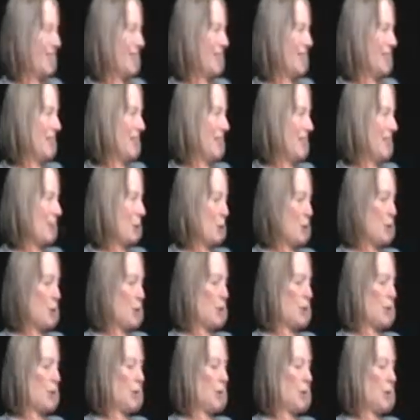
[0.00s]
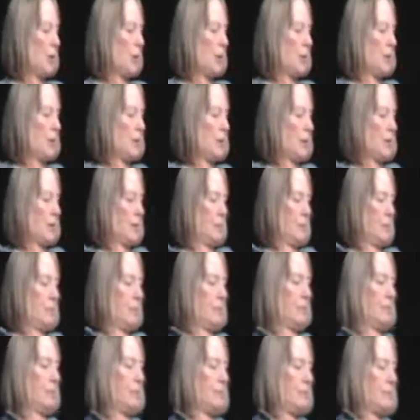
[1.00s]
it slid forward a bit more on the
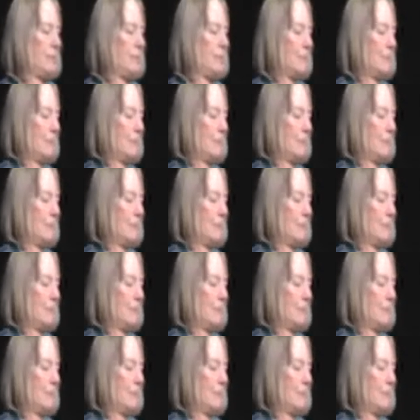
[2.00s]
boat?